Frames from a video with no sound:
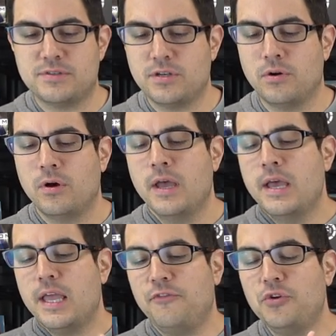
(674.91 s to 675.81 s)
So
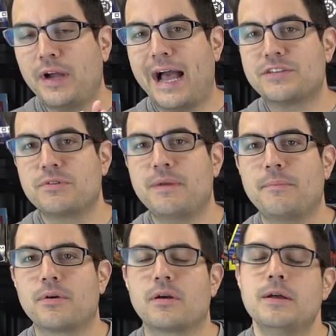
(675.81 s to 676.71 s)
if you guys
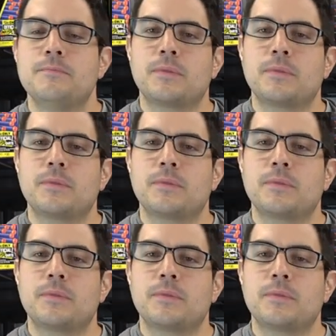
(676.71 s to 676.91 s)
remember...